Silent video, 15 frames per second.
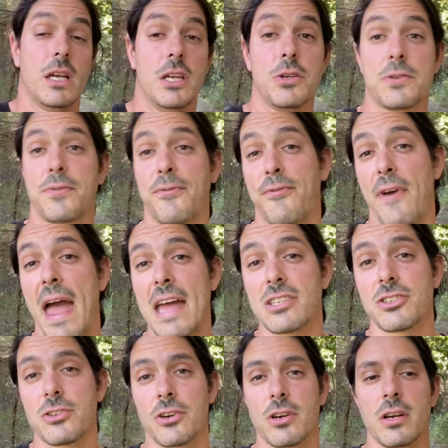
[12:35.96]
It was
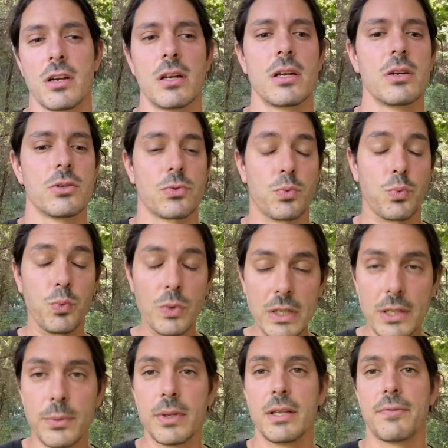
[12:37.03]
faster. It was
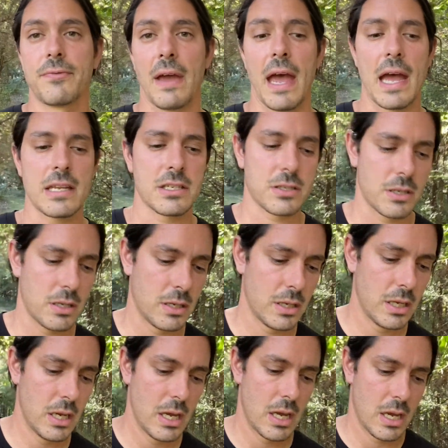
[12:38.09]
really, really fast.
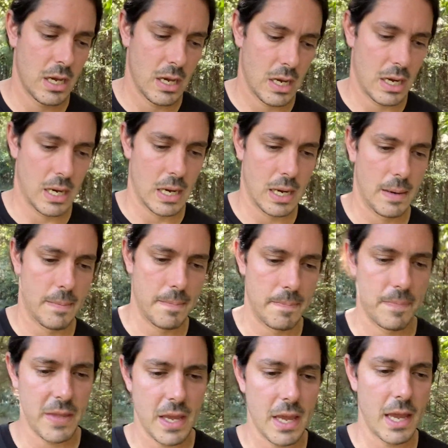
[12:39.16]
And
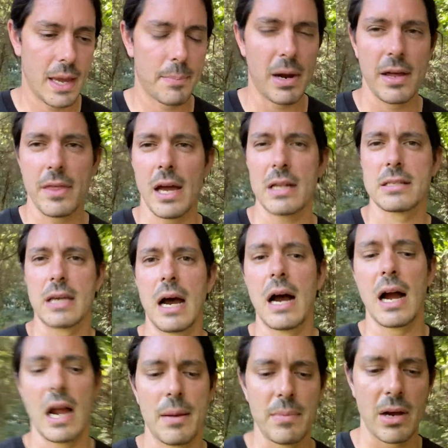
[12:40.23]
by that
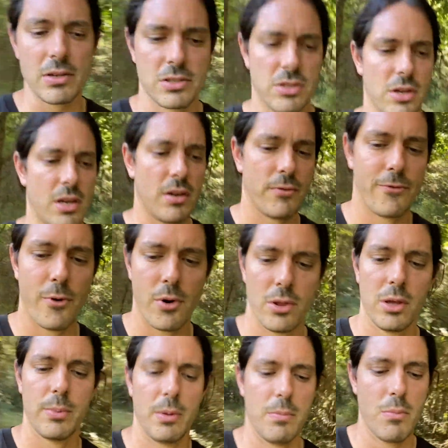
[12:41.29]
time, I was looking for a
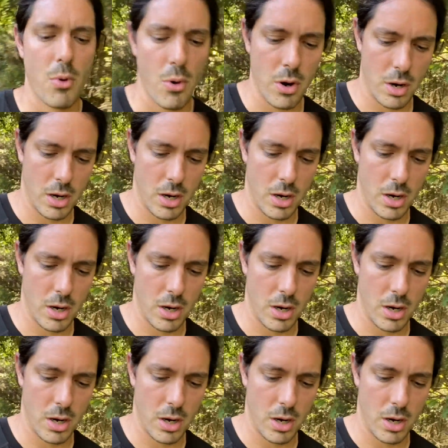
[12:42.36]
little bit more